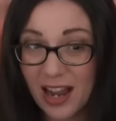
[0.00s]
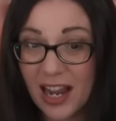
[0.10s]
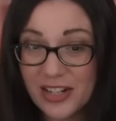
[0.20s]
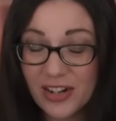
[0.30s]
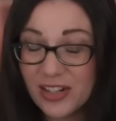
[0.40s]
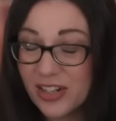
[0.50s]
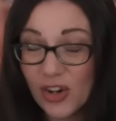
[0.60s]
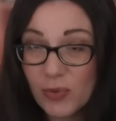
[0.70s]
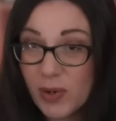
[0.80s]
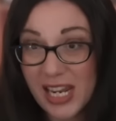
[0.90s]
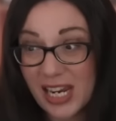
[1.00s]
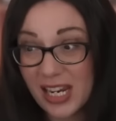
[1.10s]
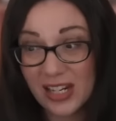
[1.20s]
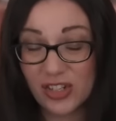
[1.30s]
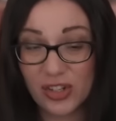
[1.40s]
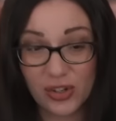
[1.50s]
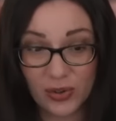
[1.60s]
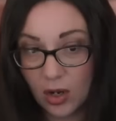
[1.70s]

I don't know what he can do.